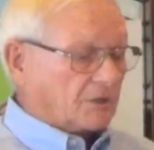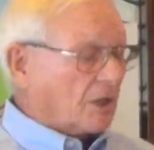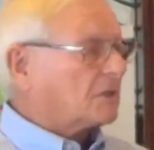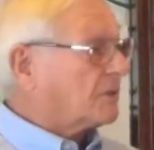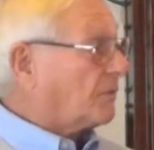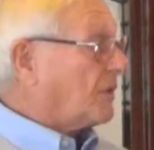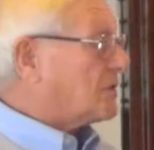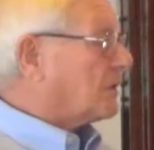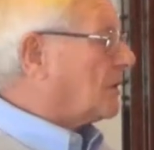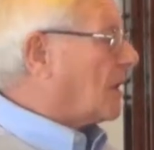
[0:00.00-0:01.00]
Talk to your
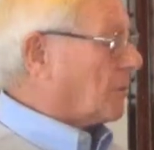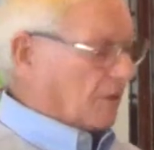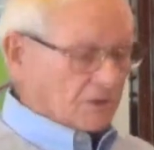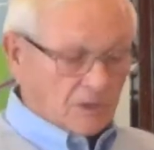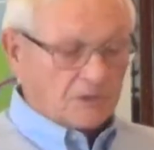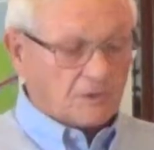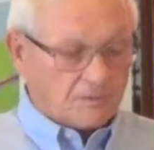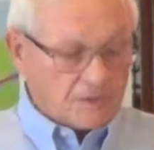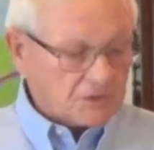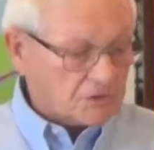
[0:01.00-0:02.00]
friends in the neighborhood. Talk to
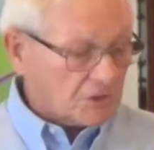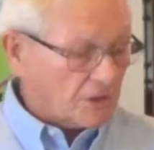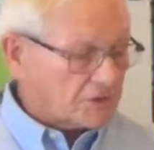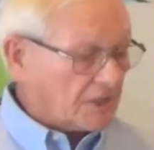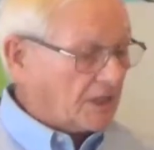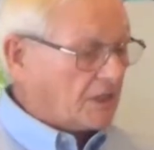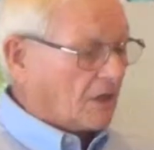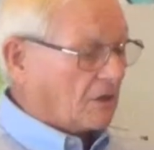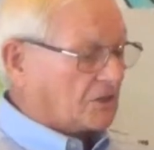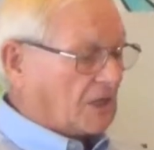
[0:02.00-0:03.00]
your friends at church. Get a
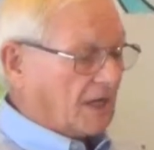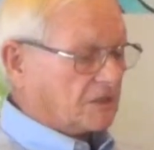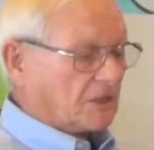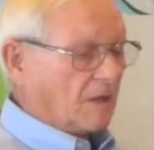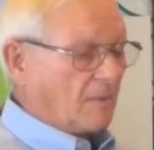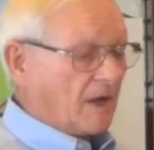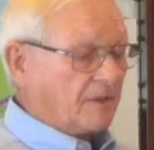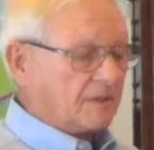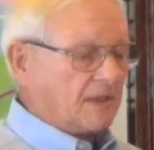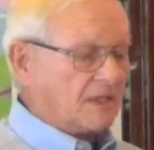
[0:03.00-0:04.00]
yard sign. Stop
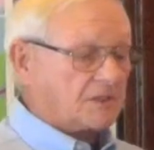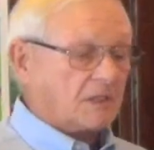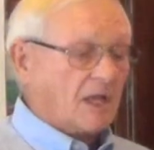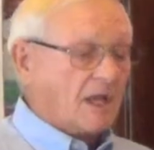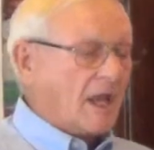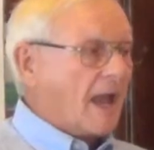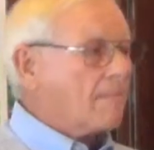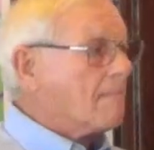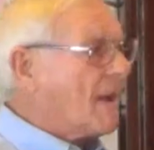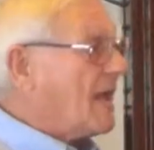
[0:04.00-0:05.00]
by the desk
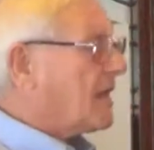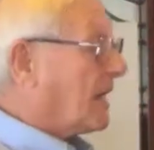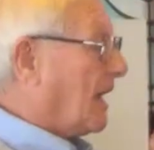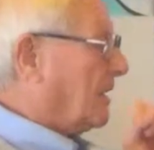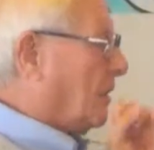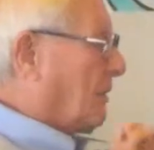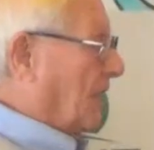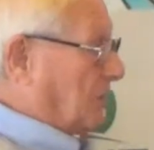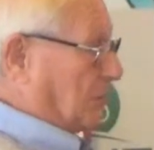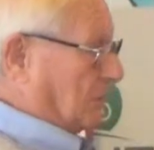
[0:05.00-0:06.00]
and make a
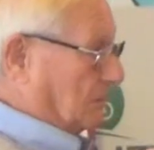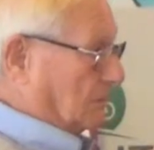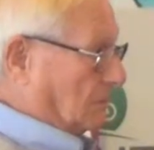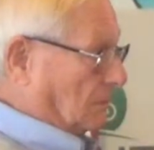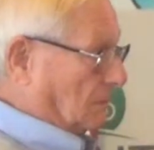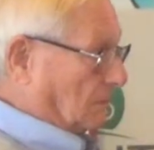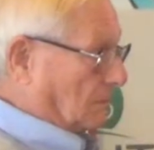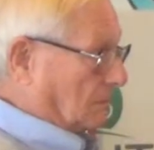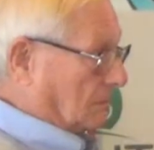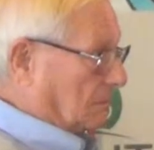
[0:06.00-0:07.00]
donation.
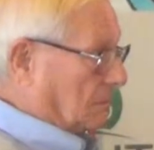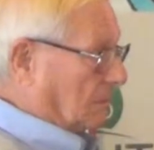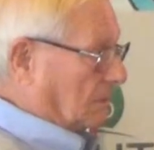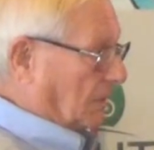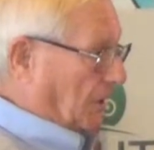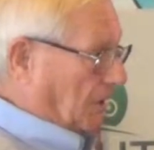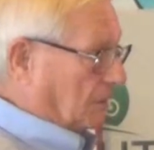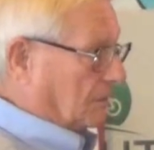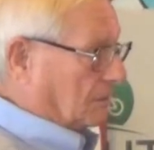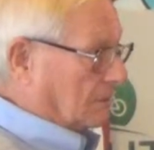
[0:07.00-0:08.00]
You
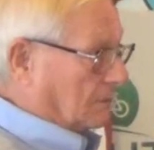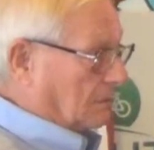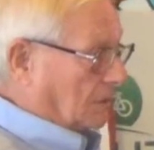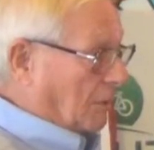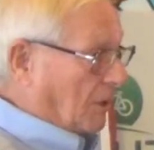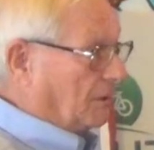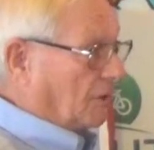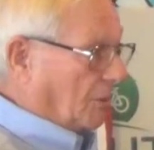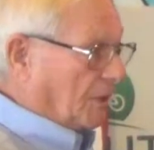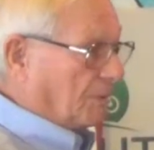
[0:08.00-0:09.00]
know, come
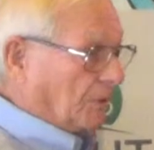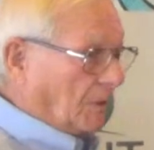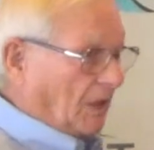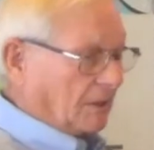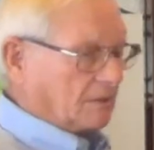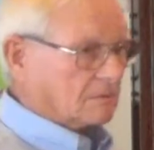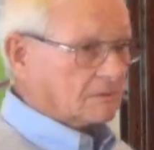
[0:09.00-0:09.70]
on, open up the wall.